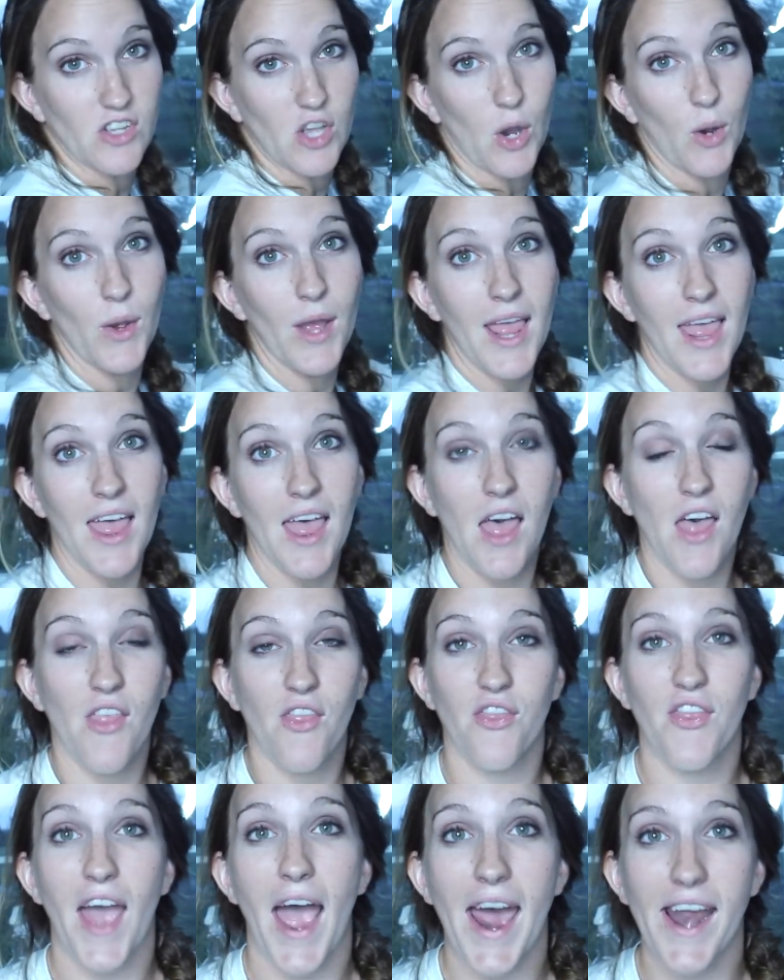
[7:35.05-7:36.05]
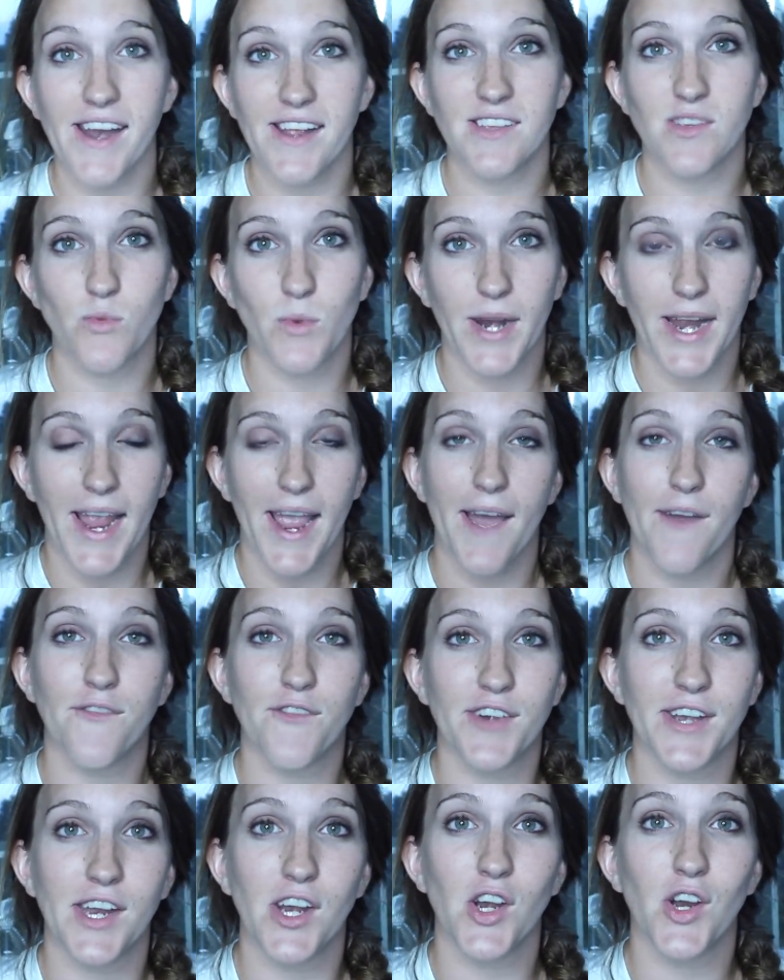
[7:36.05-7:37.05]
So that is what I had
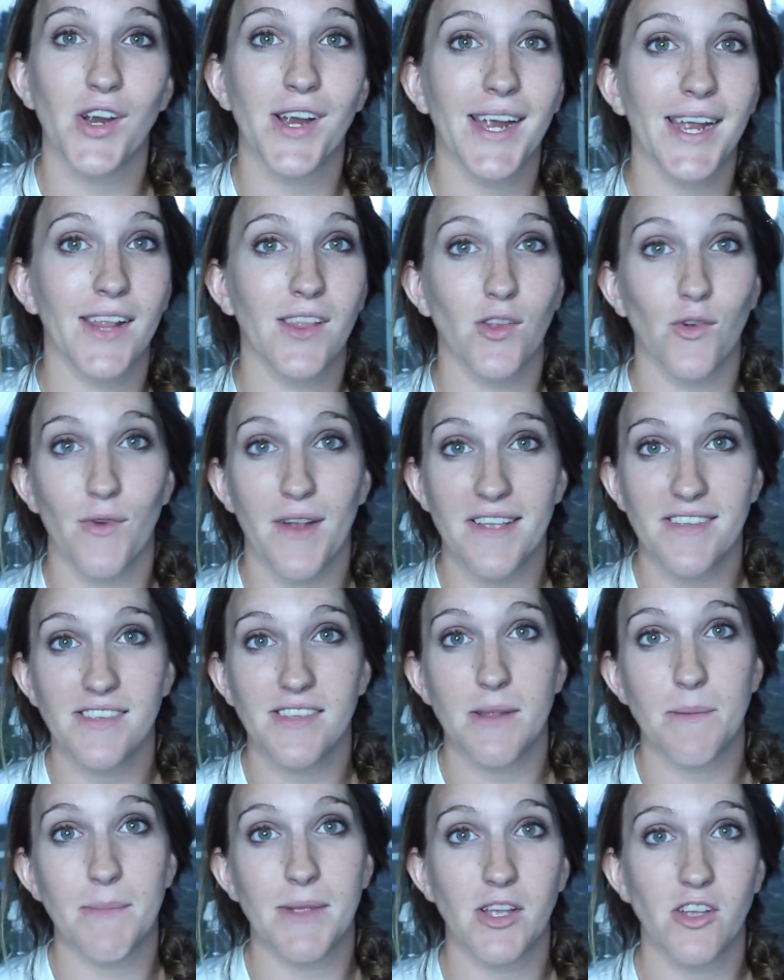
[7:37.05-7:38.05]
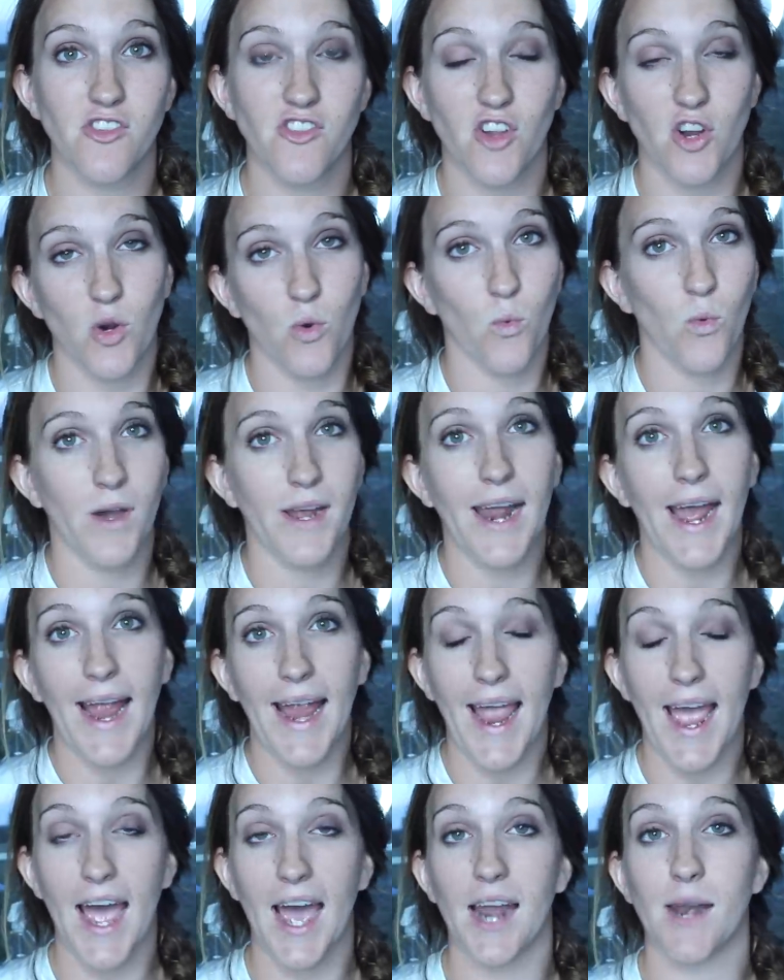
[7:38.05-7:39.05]
for dinner, and the rest of the meals are what I
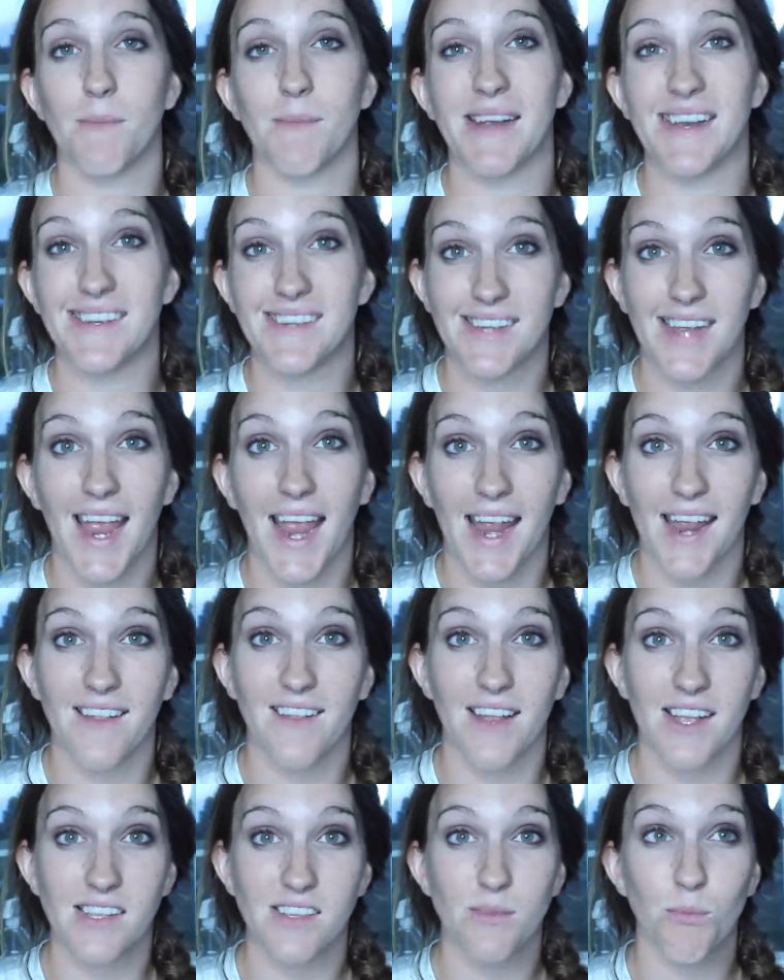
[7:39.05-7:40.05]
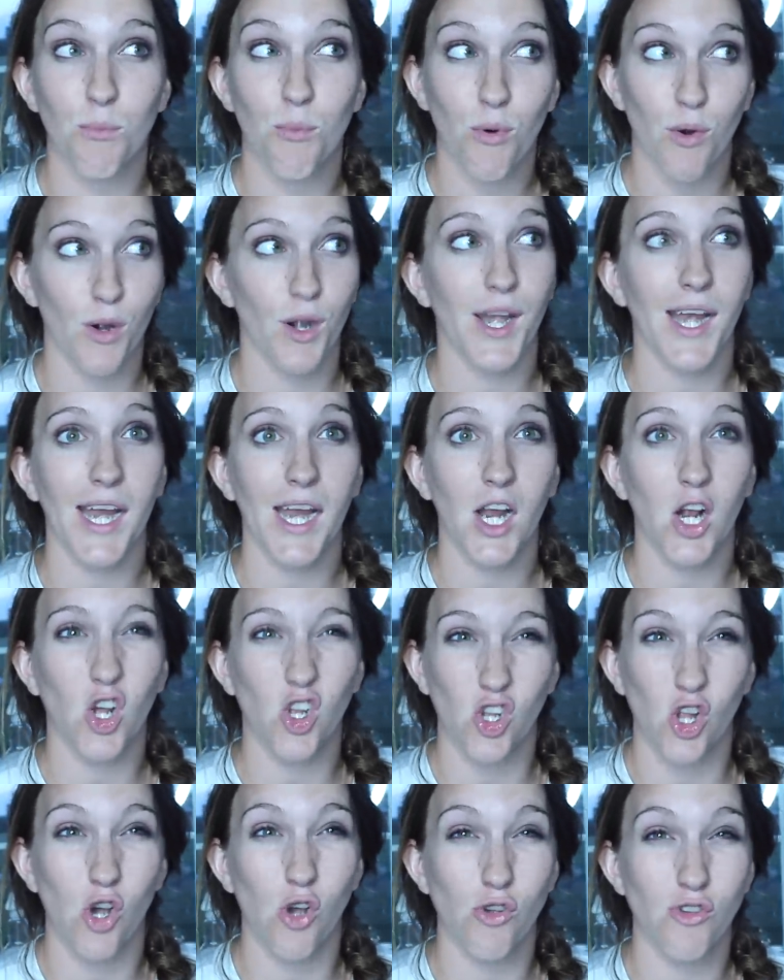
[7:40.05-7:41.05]
had in my day, and that's pretty
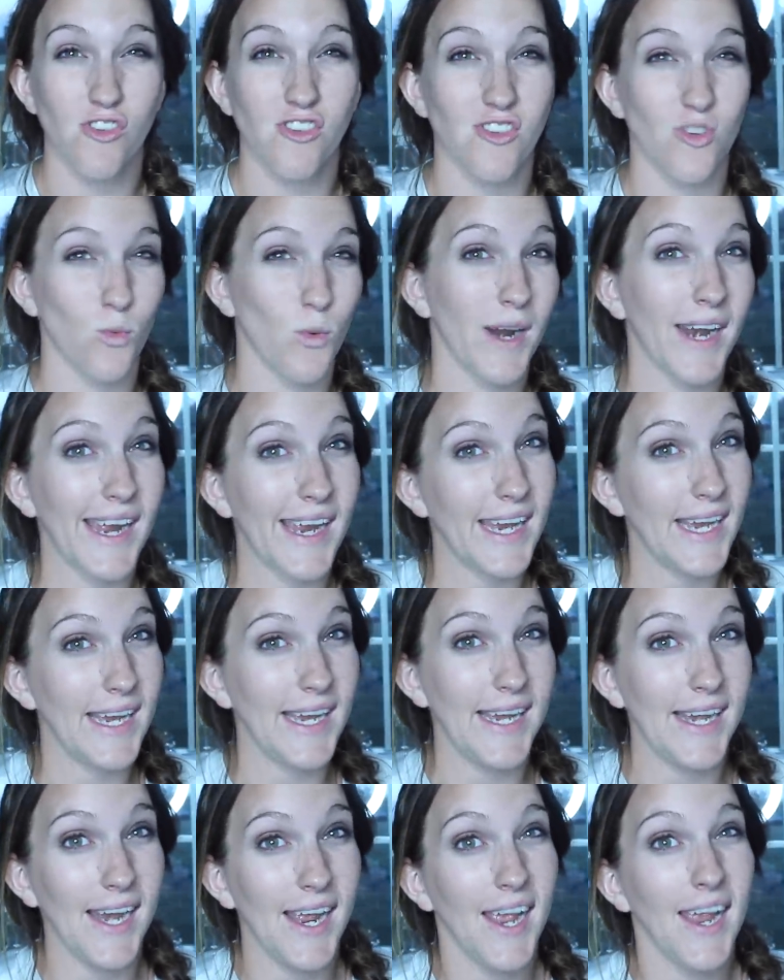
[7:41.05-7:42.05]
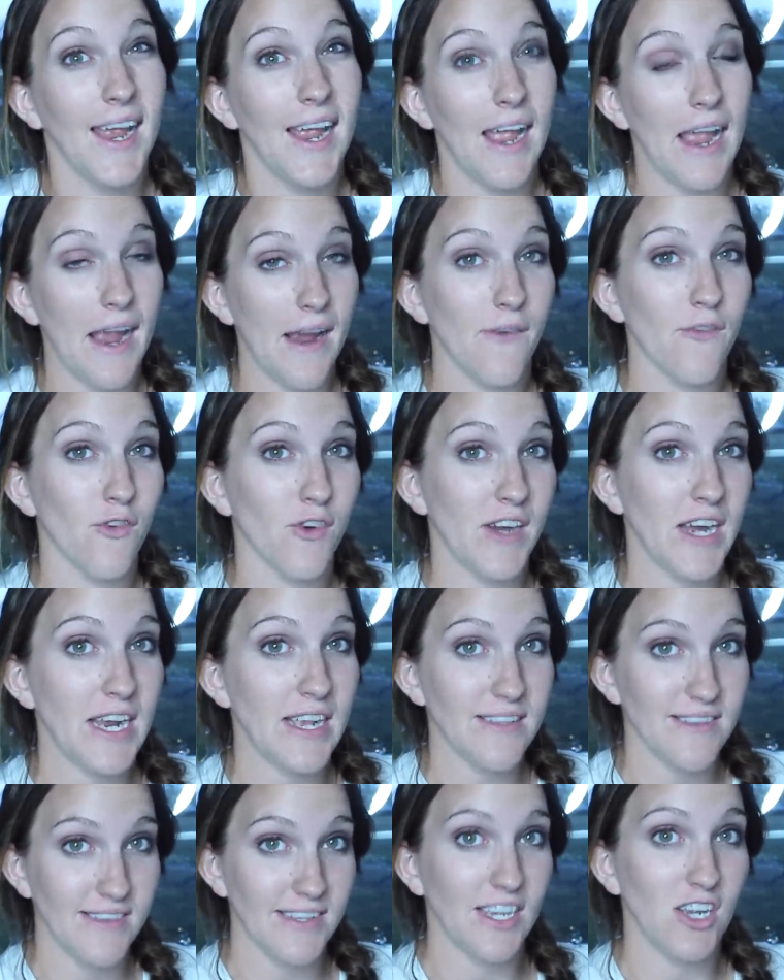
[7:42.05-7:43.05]
close to what I eat
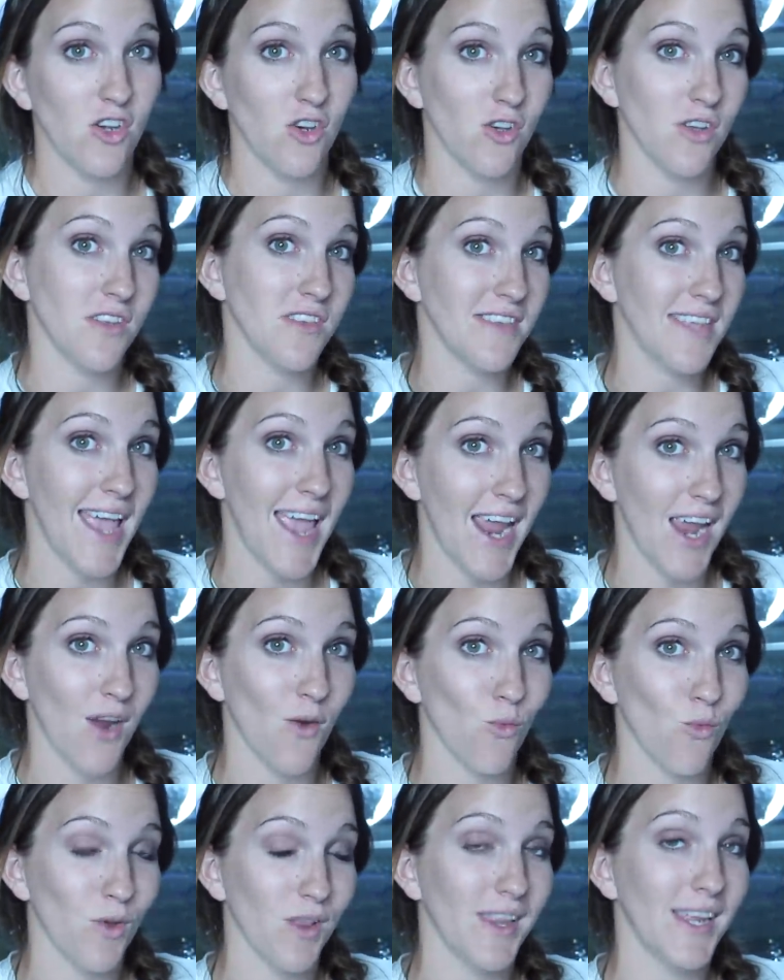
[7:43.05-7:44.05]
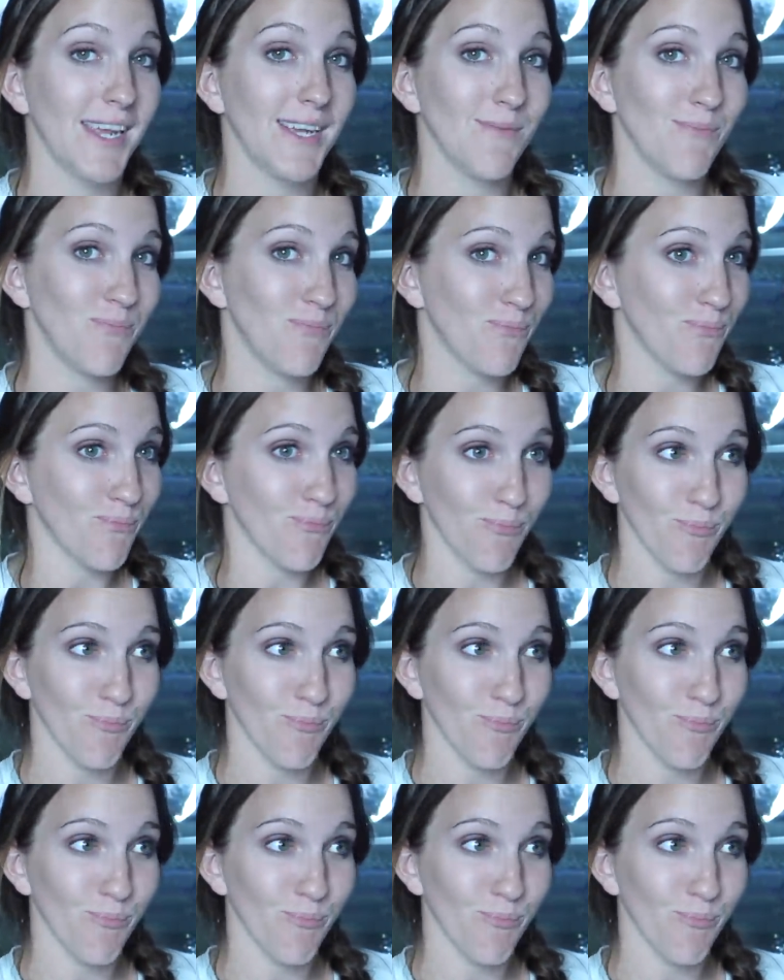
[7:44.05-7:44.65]
every single day. Really,